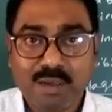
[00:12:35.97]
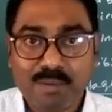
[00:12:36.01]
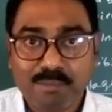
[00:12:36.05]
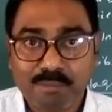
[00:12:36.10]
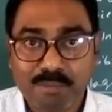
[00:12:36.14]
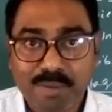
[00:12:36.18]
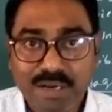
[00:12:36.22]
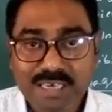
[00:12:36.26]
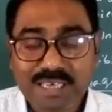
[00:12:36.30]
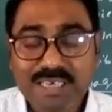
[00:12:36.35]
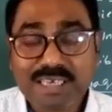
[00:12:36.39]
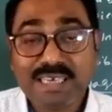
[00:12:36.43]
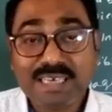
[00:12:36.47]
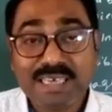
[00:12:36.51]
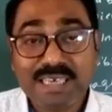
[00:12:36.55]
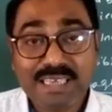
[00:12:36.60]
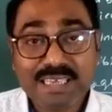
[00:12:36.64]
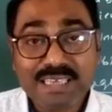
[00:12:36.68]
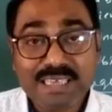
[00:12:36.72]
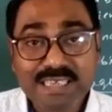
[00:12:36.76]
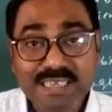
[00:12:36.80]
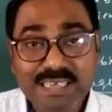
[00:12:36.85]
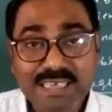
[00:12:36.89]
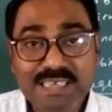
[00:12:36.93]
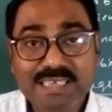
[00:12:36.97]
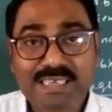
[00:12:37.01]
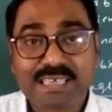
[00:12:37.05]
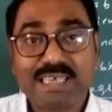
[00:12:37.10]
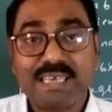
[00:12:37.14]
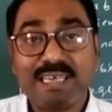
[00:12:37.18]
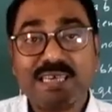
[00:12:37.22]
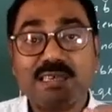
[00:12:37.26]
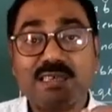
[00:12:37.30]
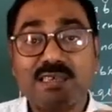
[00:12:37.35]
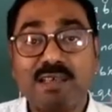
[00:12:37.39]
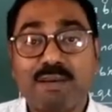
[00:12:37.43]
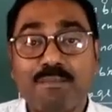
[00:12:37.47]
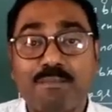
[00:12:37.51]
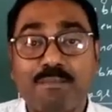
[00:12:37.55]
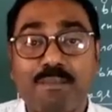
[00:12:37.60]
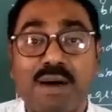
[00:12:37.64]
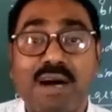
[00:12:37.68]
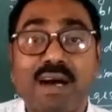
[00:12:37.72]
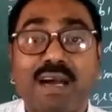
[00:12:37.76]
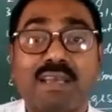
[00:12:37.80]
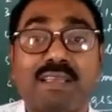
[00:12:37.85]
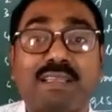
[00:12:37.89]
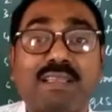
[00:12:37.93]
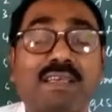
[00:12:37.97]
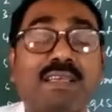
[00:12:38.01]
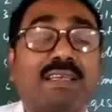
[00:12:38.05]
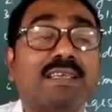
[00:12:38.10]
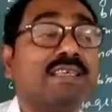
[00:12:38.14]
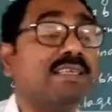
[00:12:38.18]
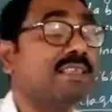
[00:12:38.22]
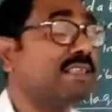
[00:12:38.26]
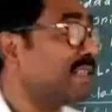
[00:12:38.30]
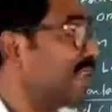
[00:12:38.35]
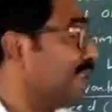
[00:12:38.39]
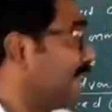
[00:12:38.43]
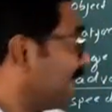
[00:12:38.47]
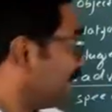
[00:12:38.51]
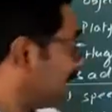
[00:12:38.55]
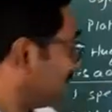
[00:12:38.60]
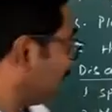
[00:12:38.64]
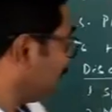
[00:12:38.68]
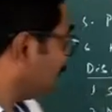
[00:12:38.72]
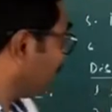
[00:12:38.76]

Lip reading: But in this case the Python is lacking,